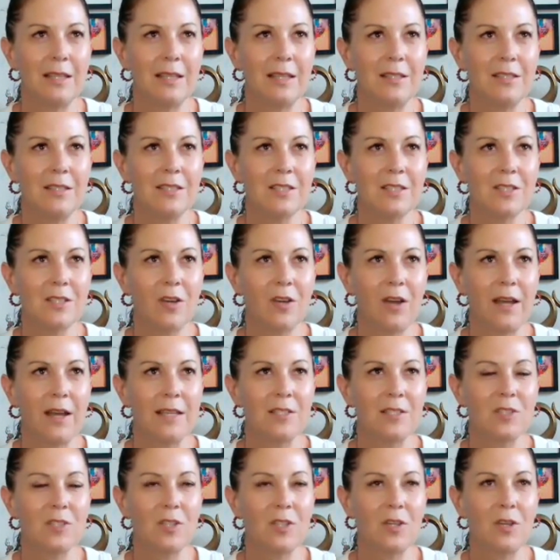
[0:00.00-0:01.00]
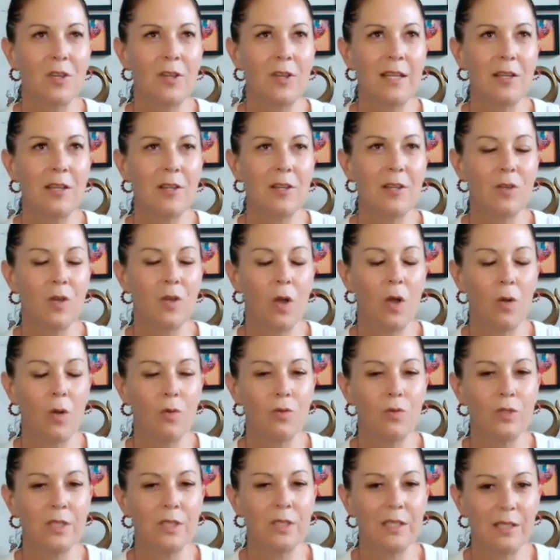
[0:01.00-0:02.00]
in in the sky it's turning a
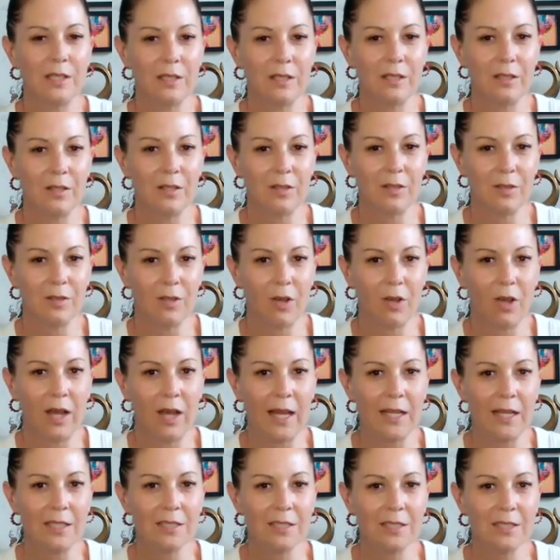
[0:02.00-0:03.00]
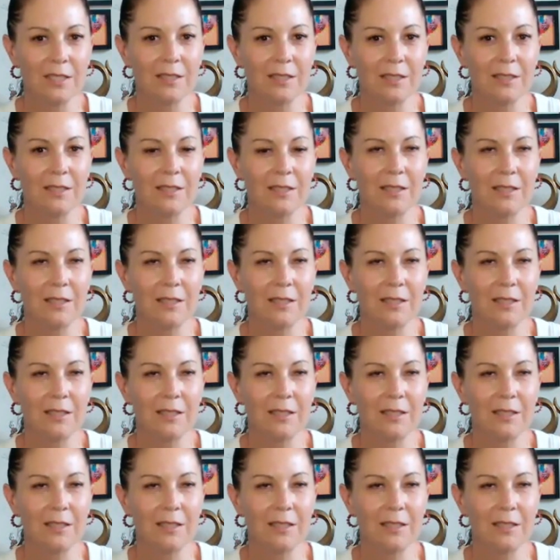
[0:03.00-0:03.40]
golden light,